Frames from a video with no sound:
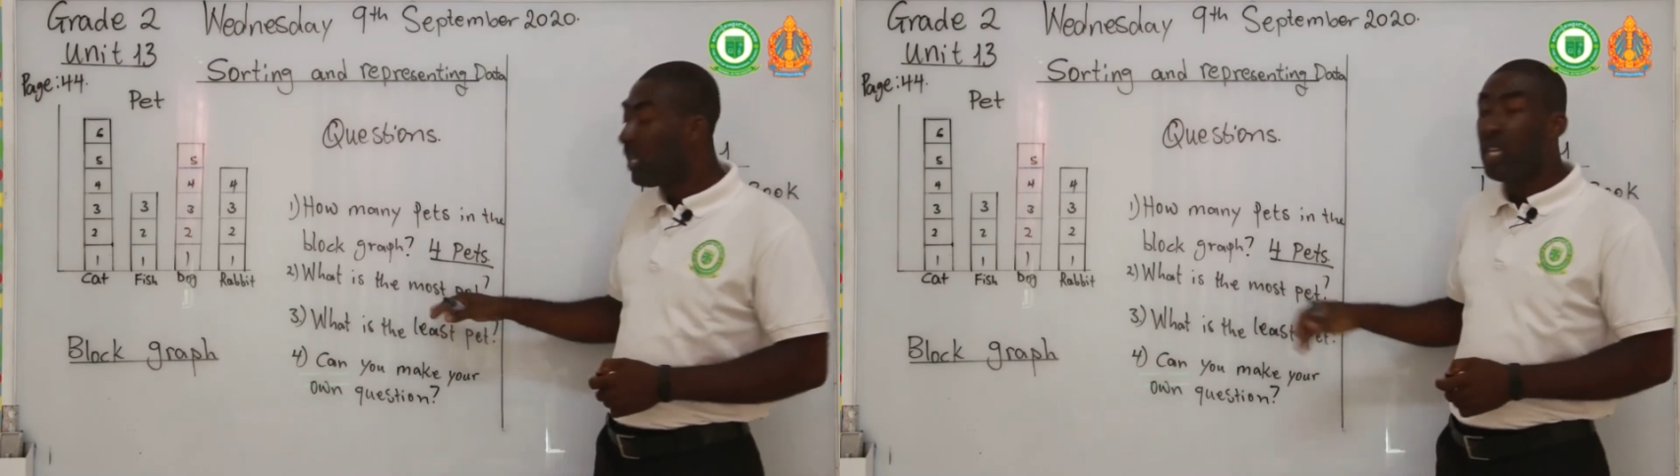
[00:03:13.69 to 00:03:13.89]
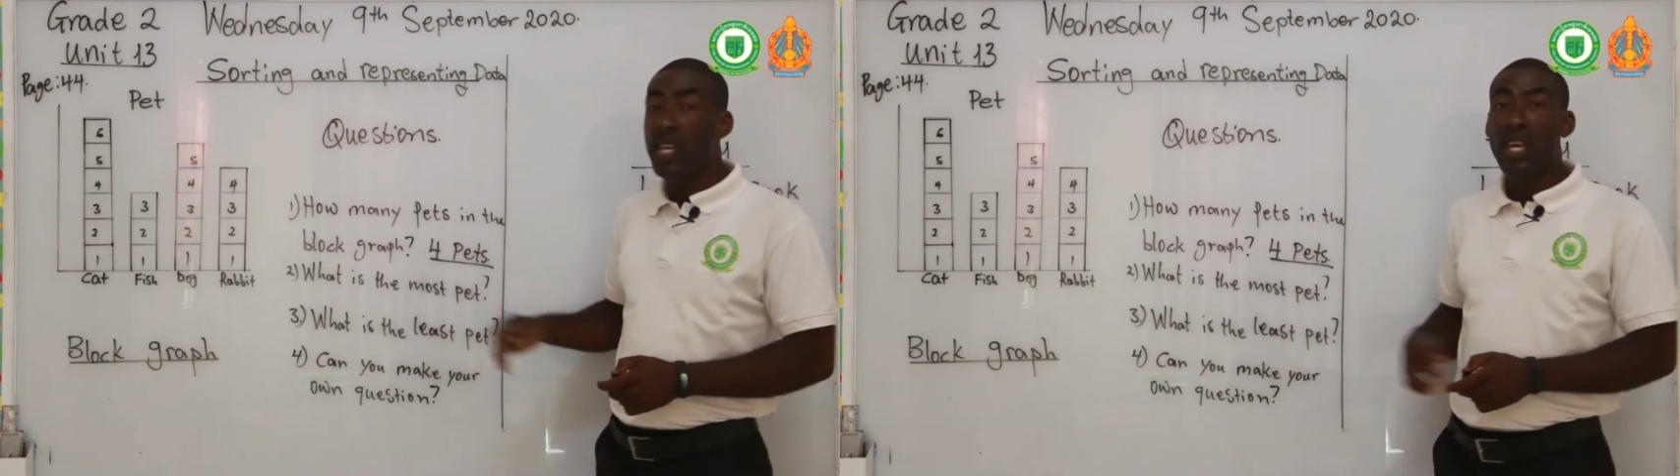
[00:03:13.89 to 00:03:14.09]

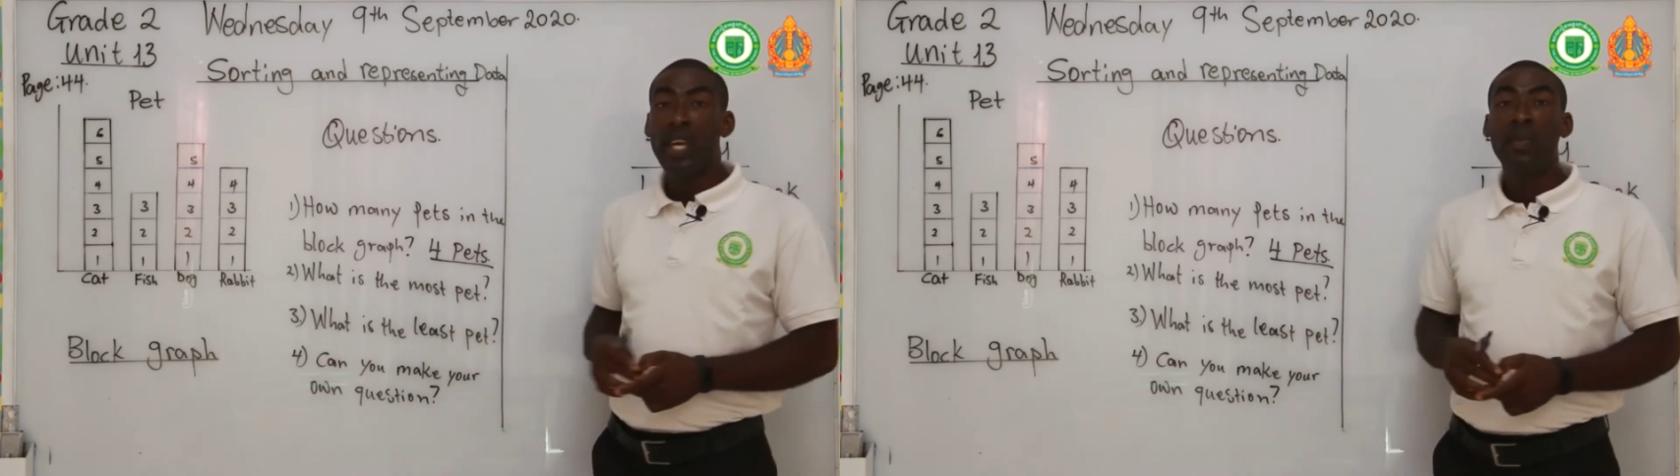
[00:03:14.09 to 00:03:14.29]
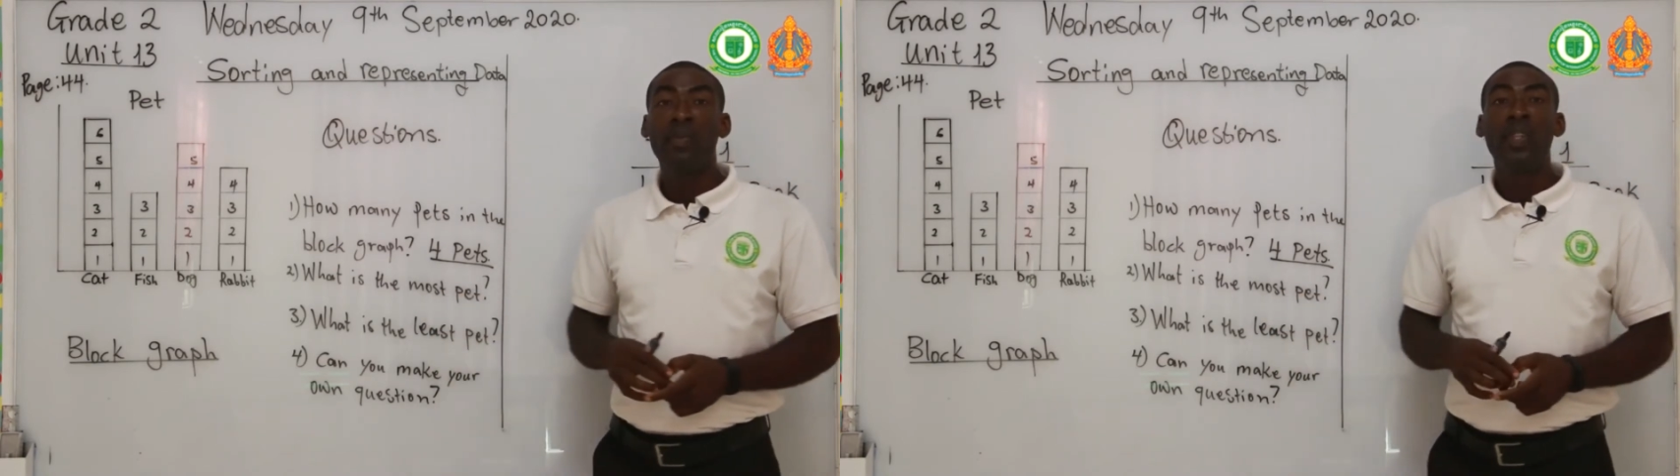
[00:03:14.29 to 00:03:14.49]

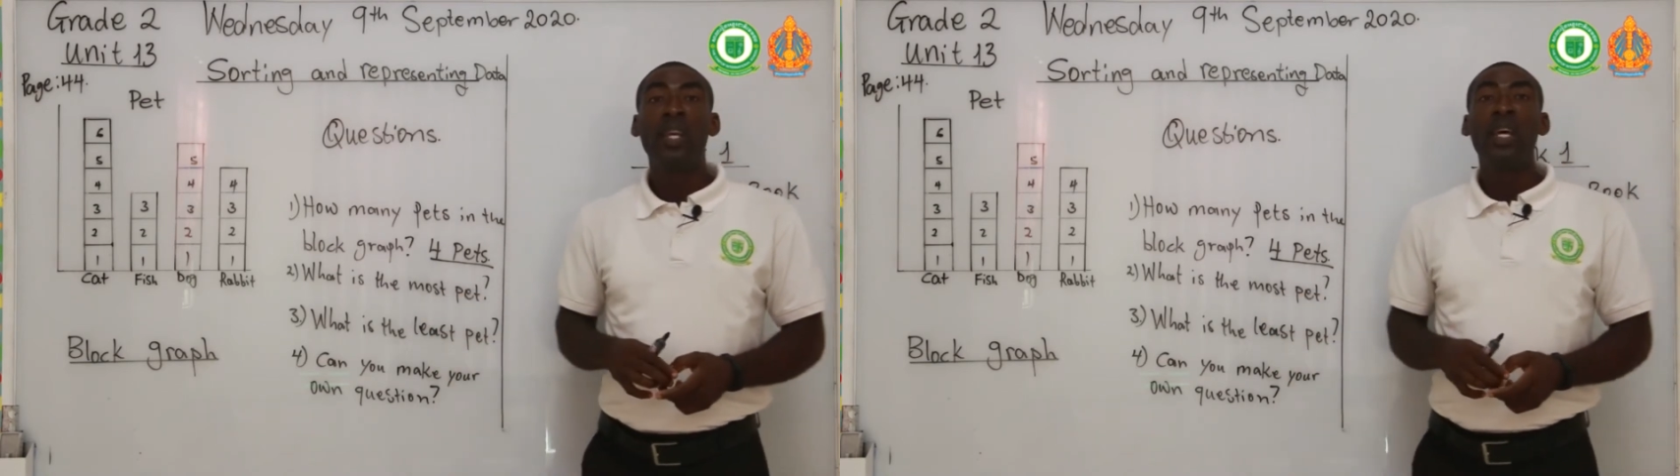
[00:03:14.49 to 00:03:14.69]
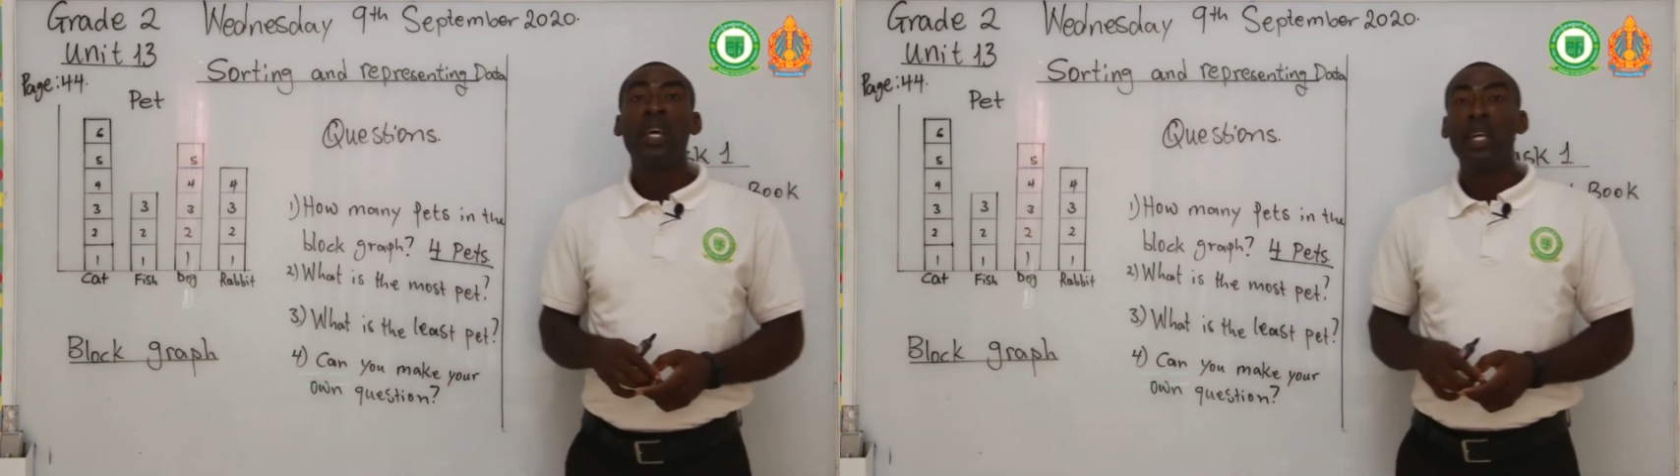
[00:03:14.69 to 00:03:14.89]
here
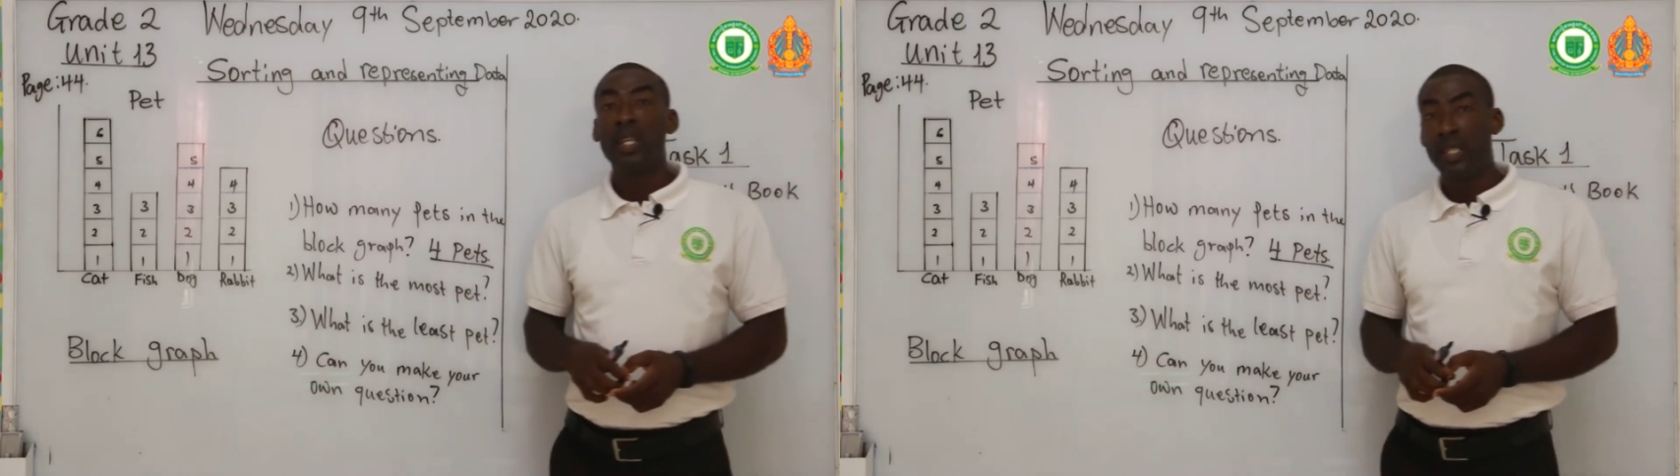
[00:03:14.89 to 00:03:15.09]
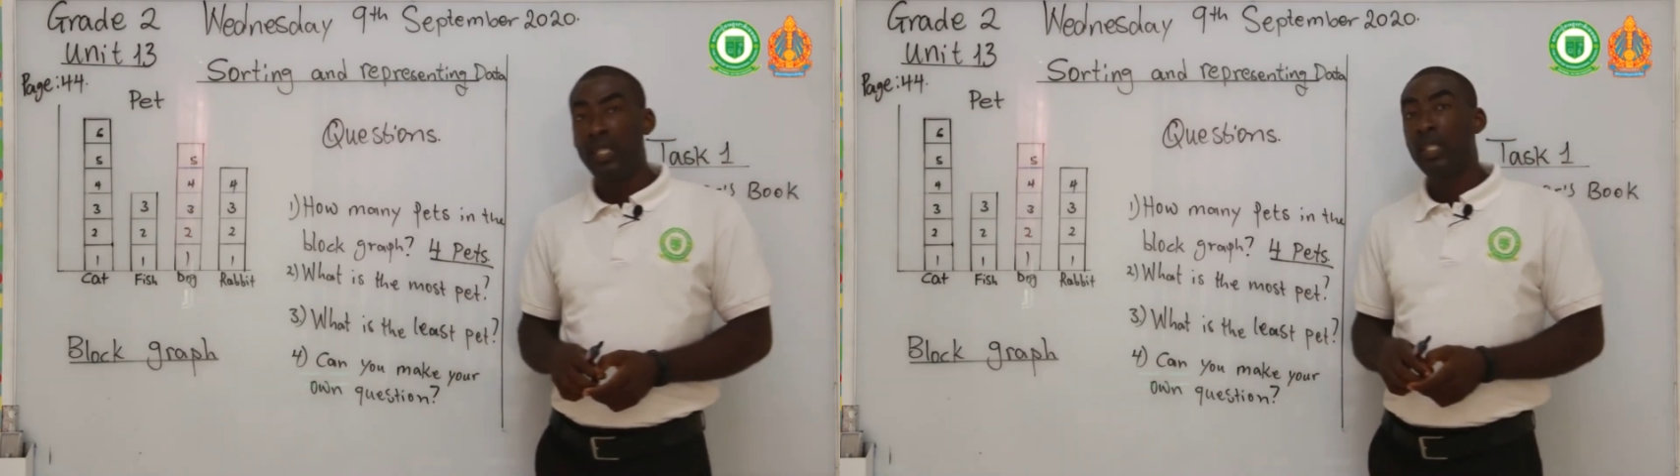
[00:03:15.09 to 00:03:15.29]

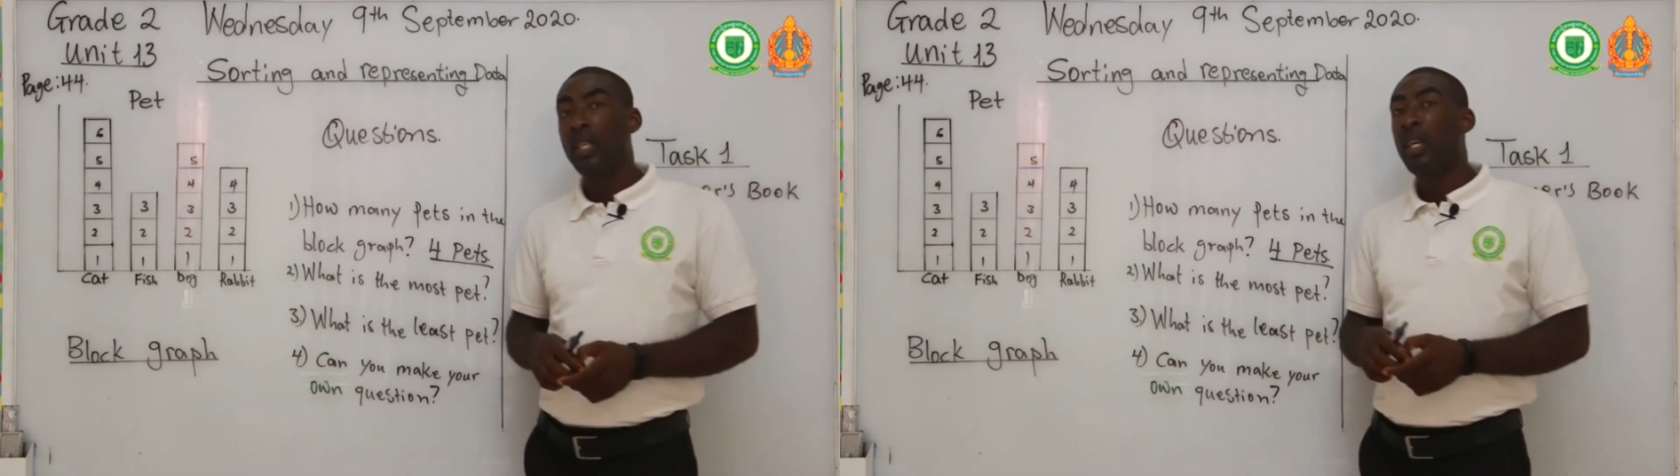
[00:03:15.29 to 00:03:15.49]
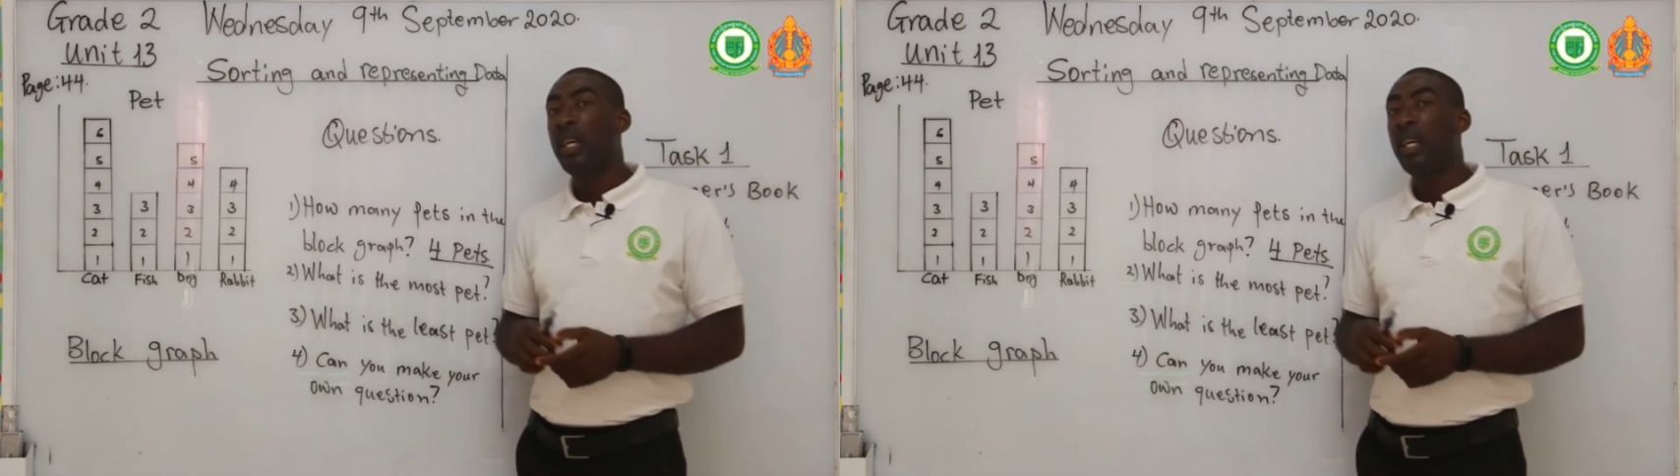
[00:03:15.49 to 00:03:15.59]
is